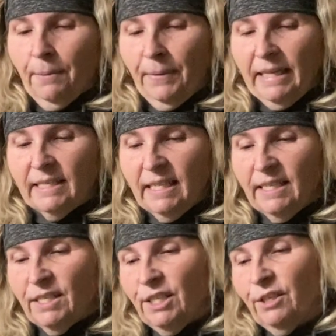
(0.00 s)
It's
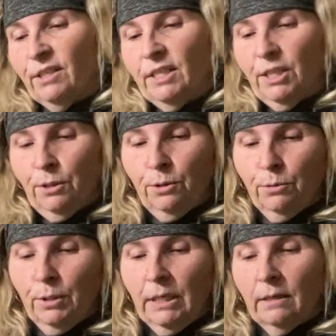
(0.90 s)
easier
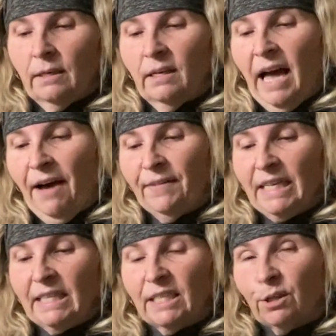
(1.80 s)
to have it
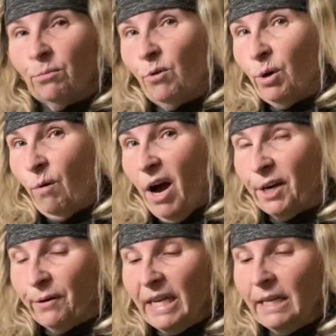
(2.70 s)
a little more
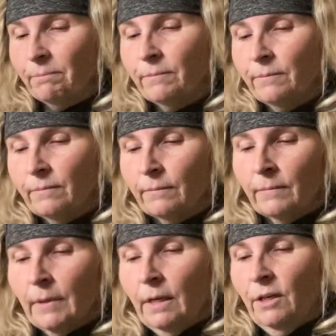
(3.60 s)
watery.
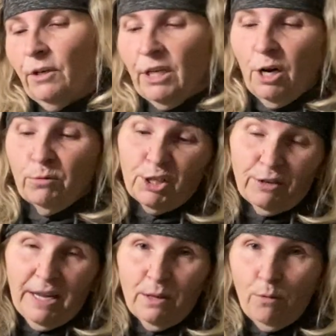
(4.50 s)
You can always
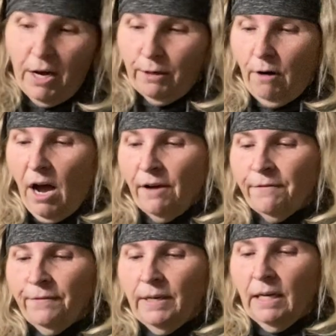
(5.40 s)
drain the water
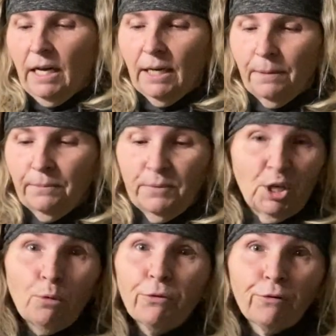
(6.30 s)
off.
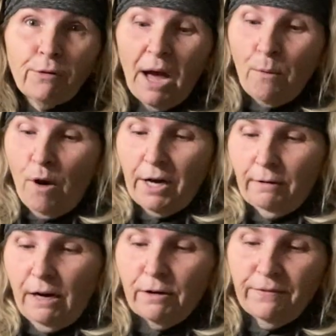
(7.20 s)
Don't throw that water out.